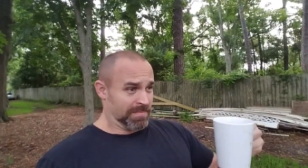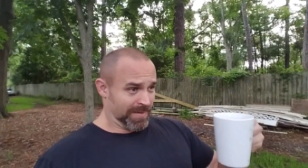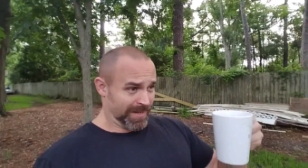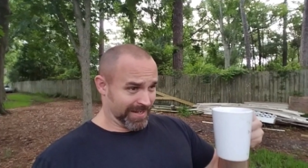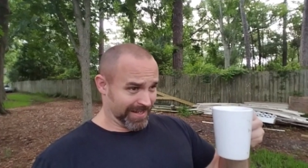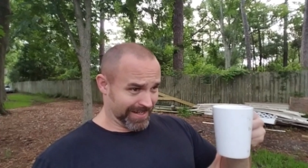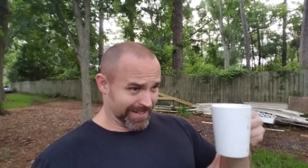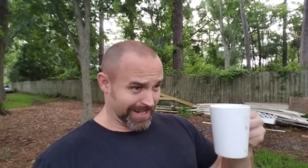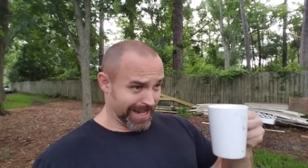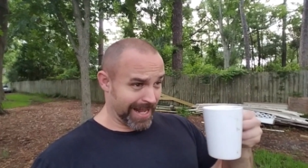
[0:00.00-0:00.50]

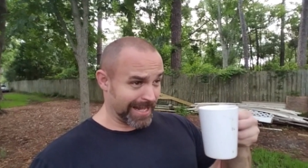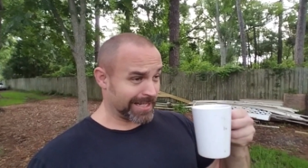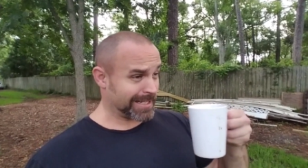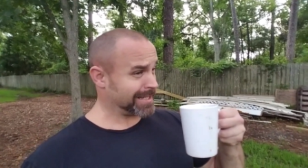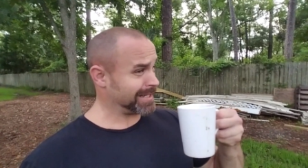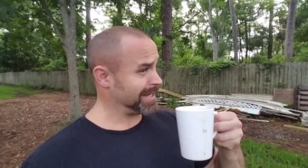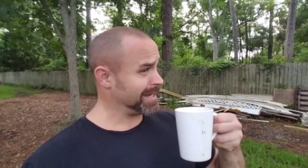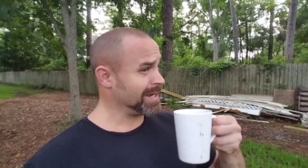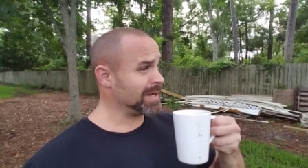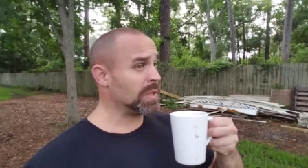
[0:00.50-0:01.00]
because
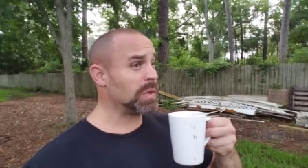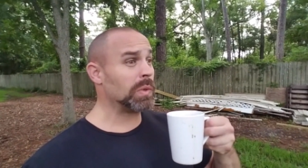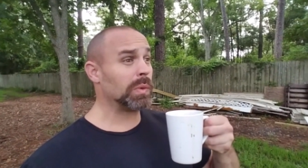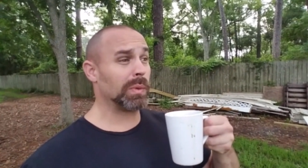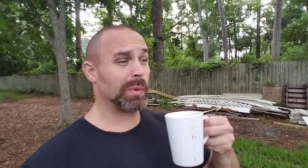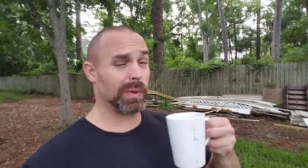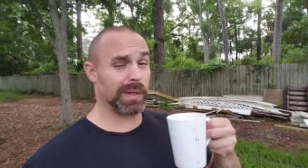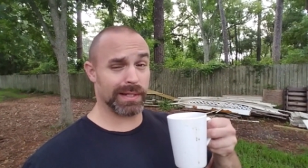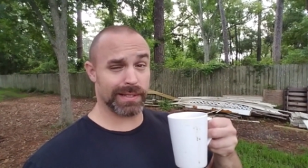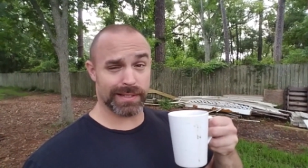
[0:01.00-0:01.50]
that's
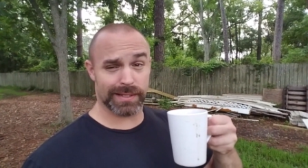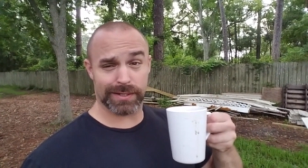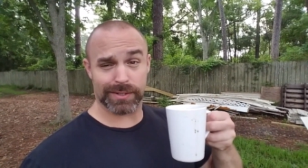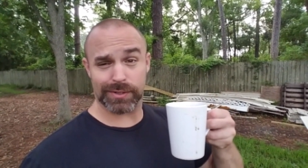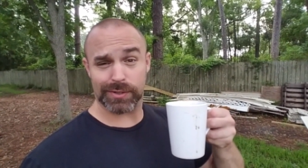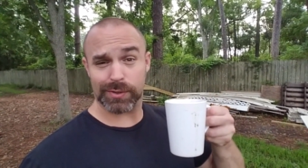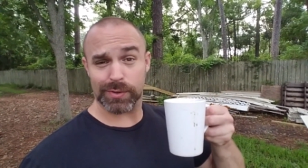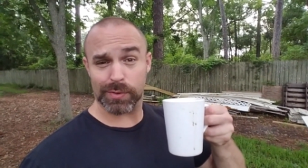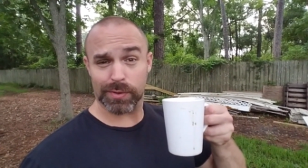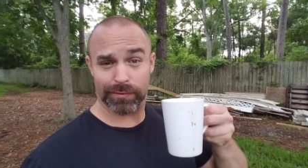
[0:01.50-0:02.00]
what's in
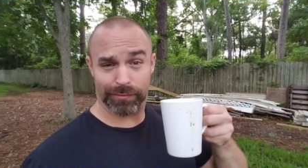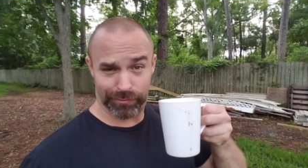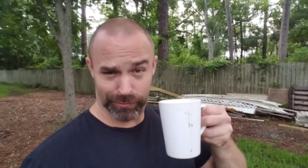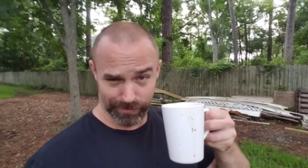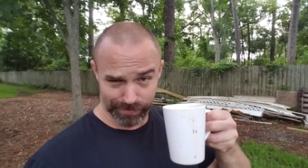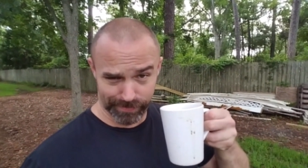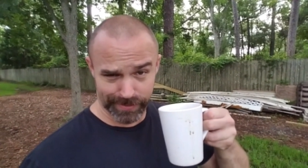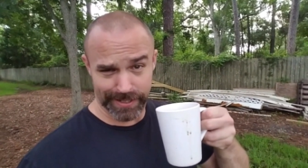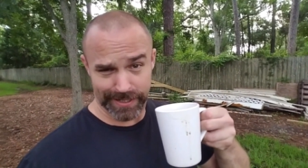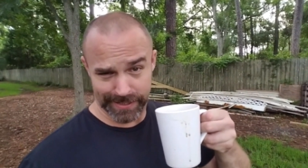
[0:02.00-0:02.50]
store for
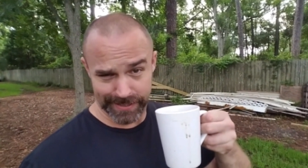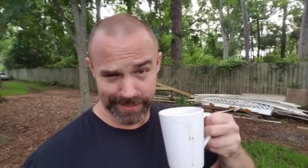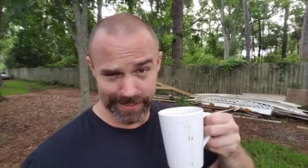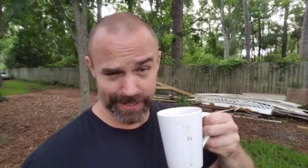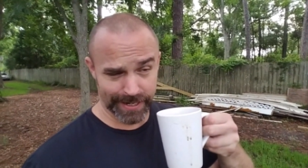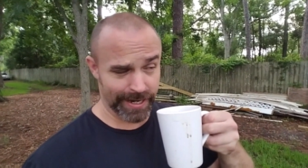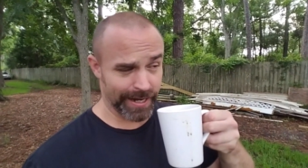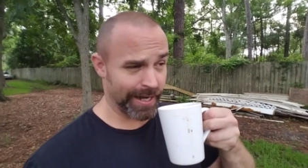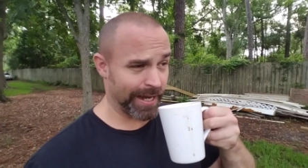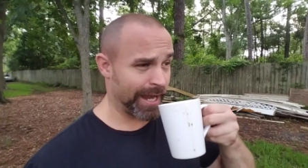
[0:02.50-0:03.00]
me
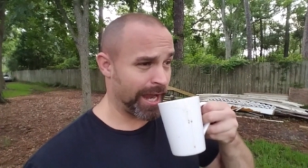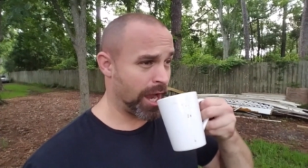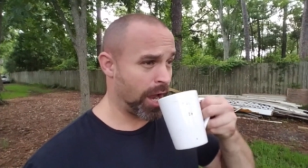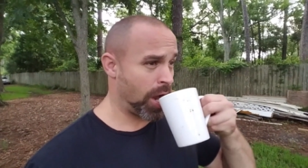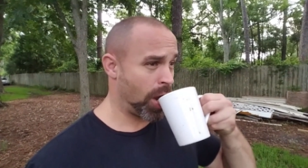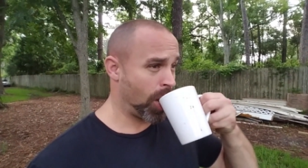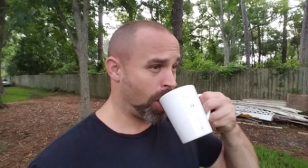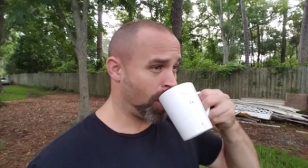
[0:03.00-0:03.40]
today.